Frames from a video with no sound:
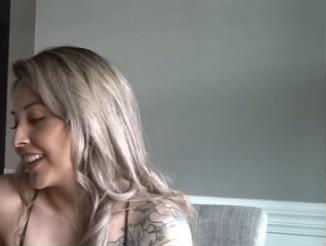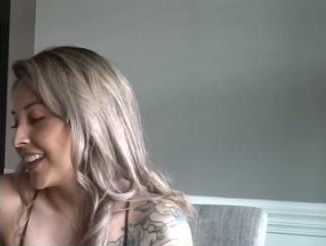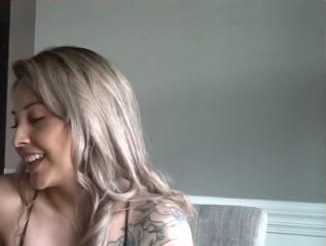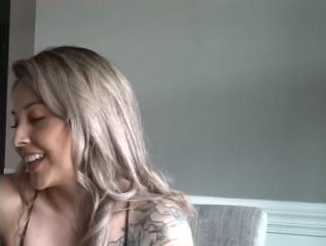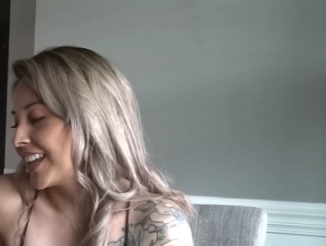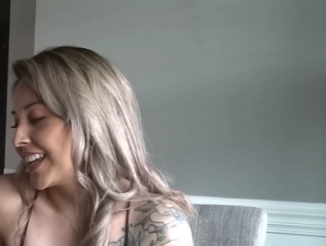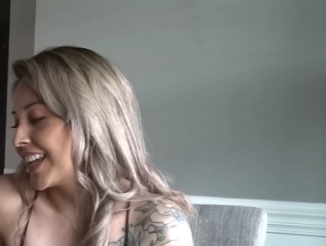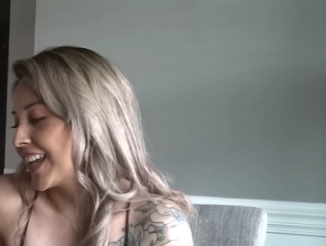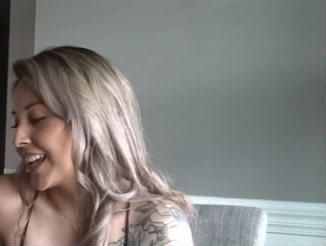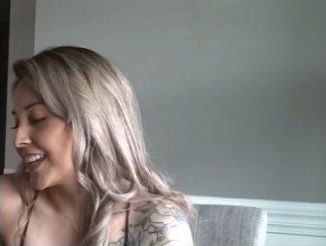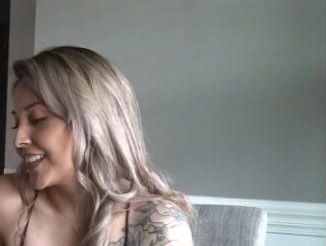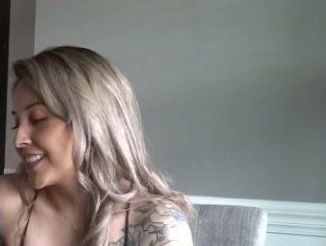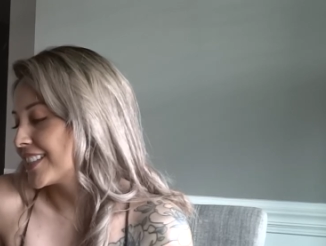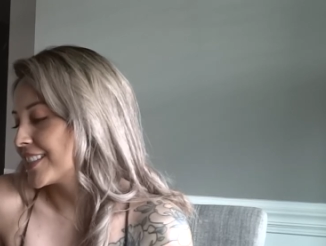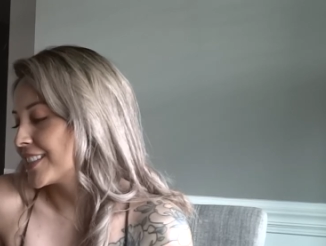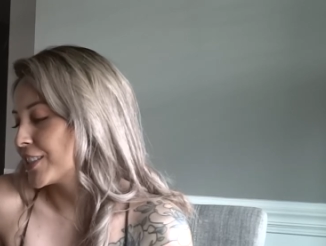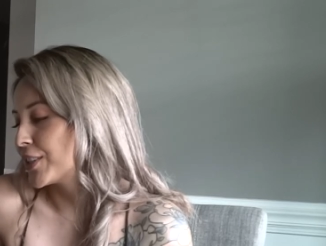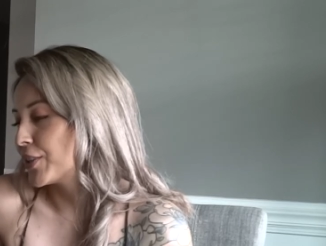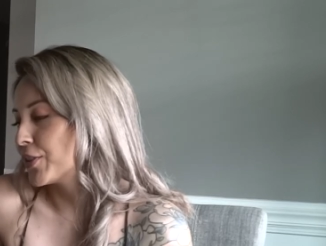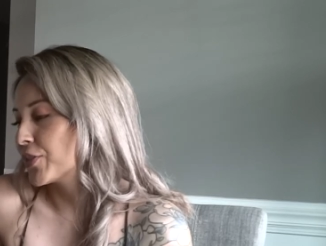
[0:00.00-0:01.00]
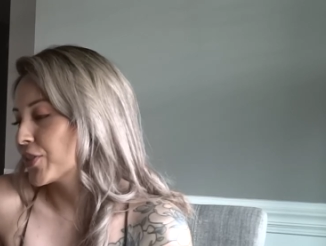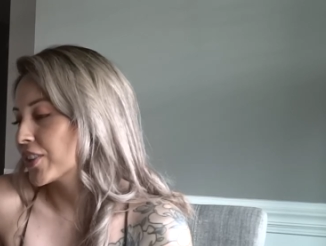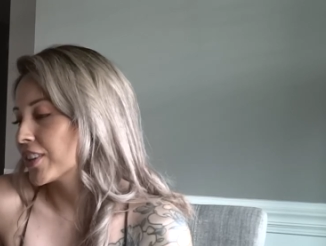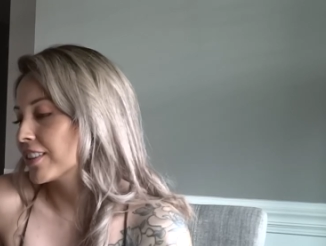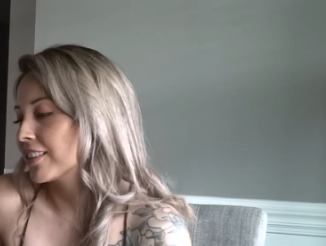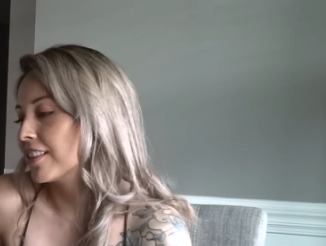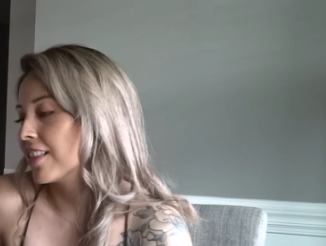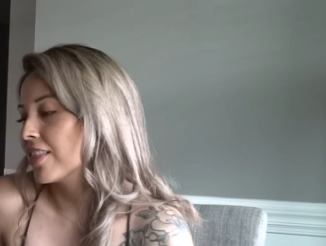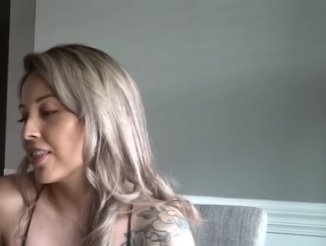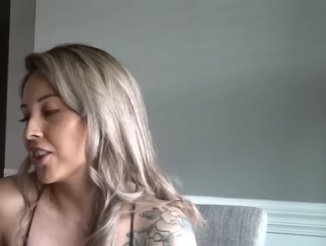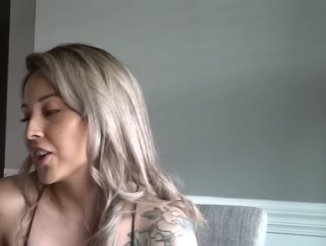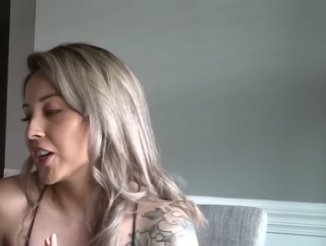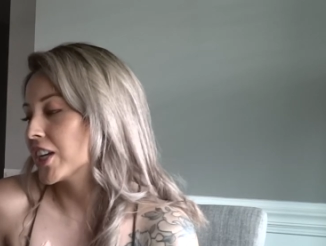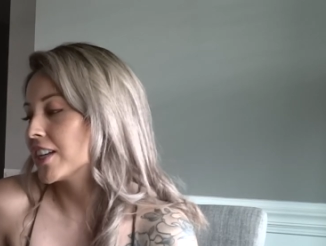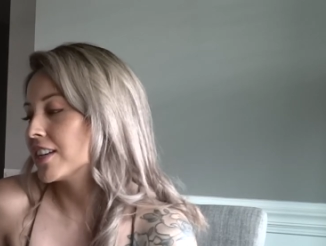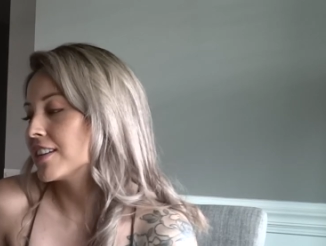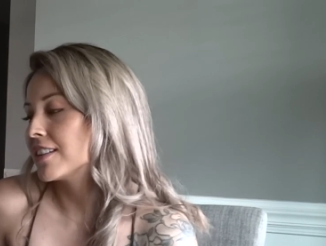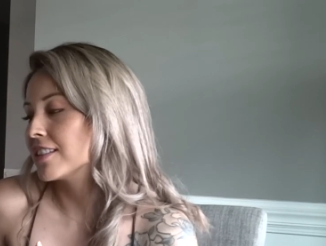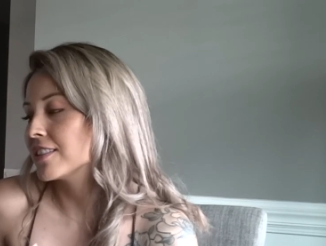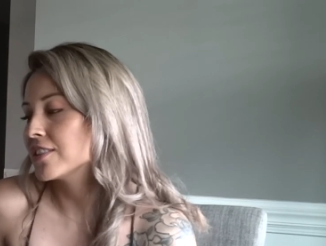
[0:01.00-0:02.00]
in case you were
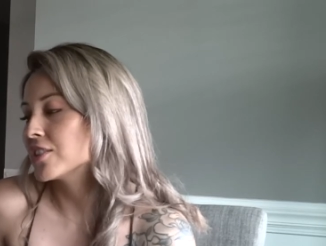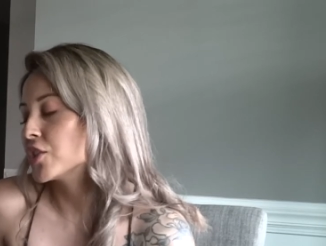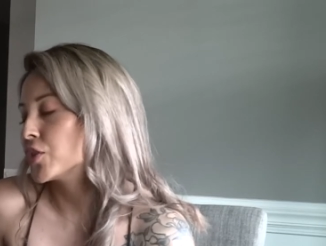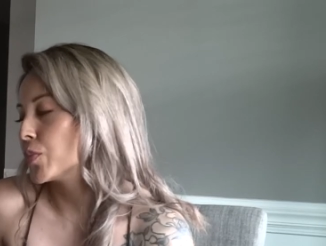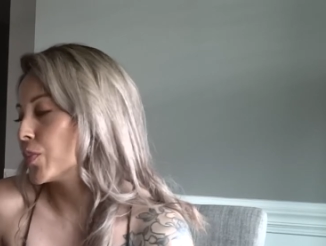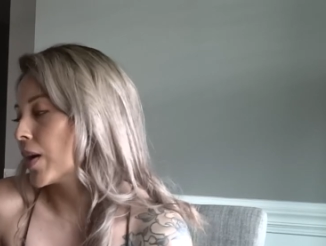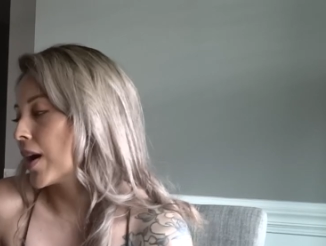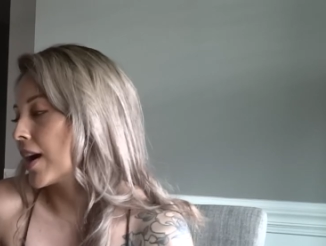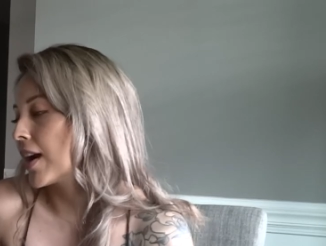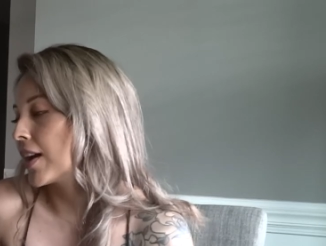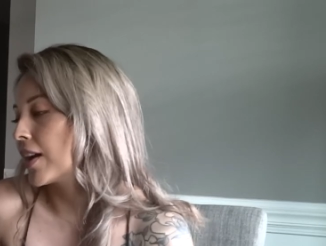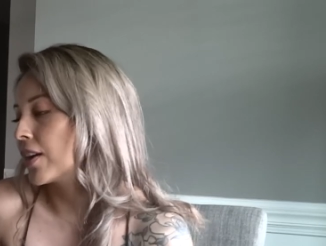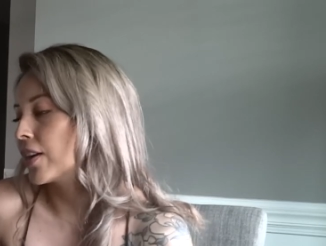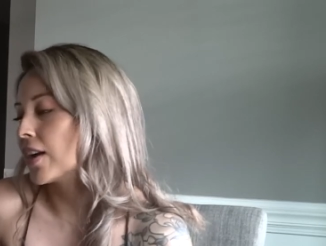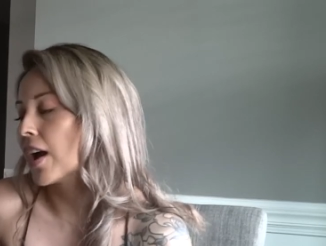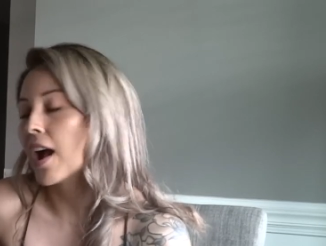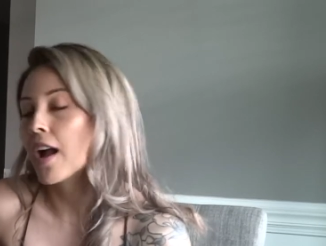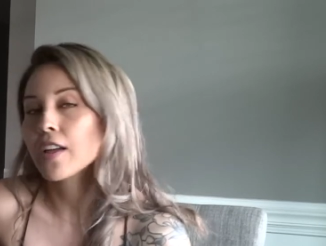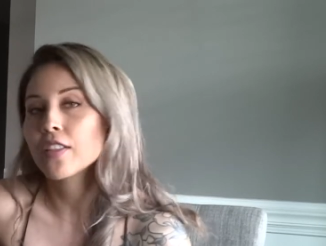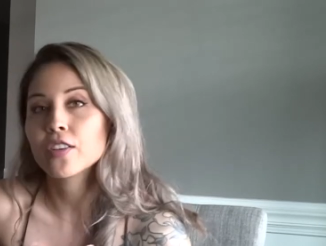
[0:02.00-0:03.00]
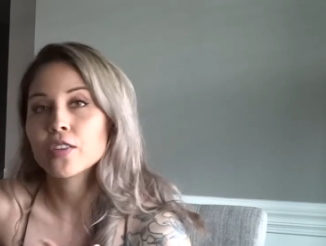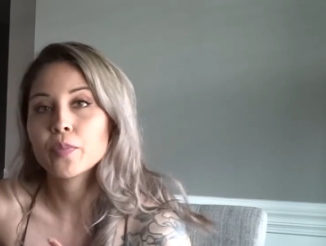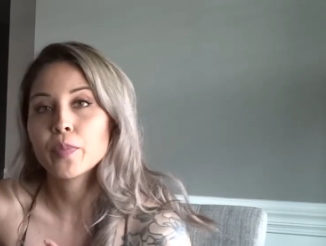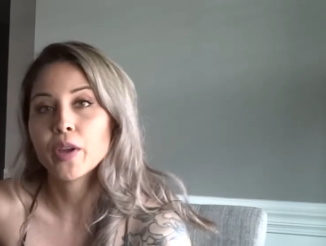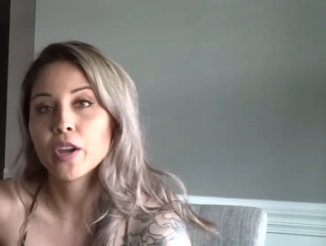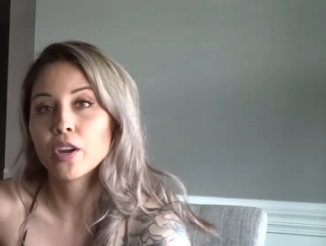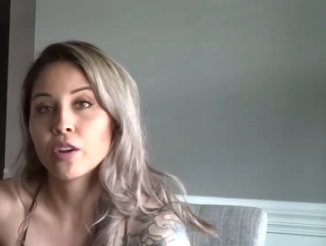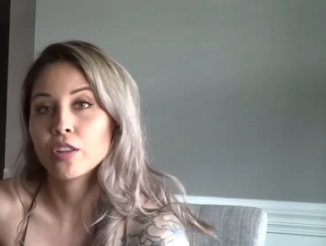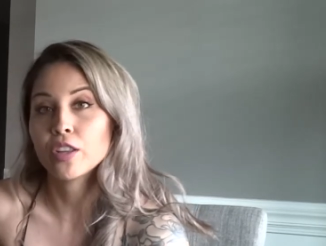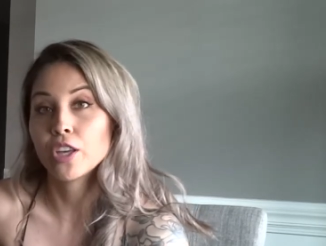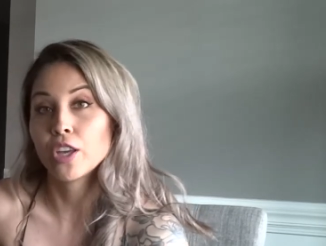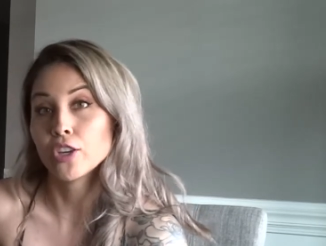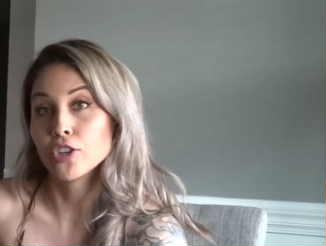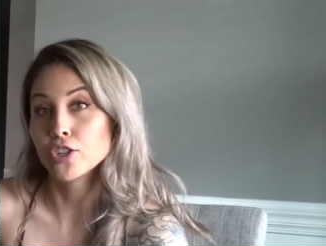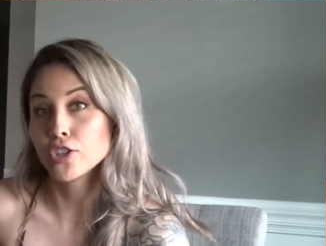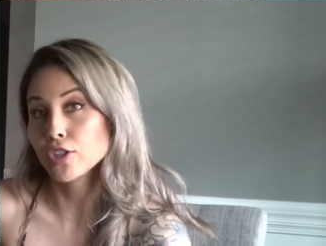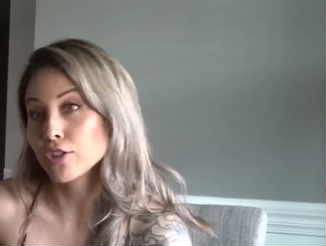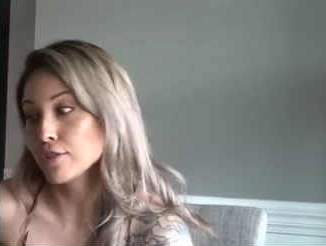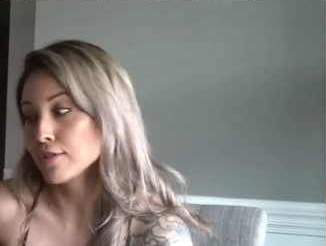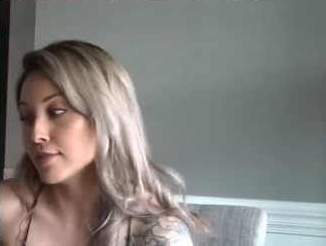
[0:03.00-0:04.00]
looking to buy either pair of these
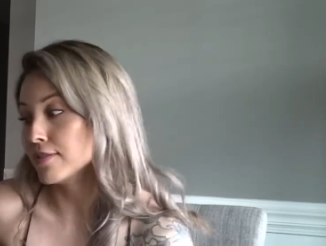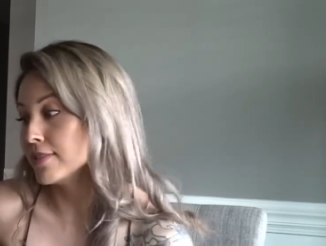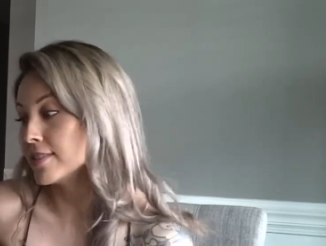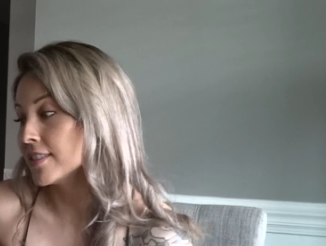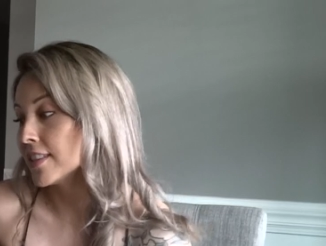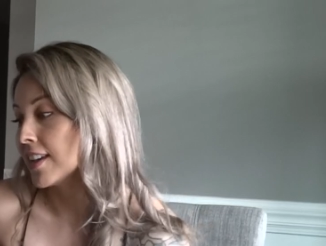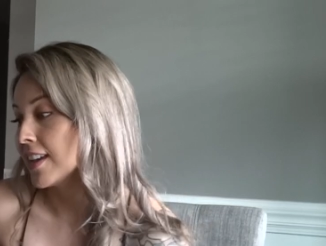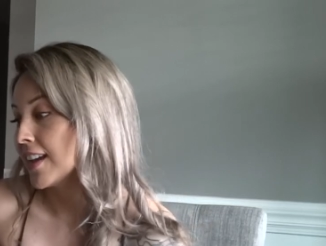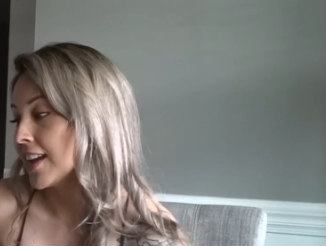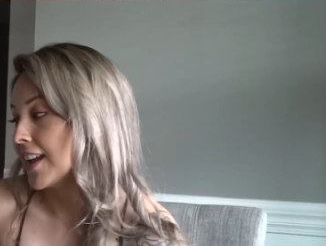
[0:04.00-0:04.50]
shoes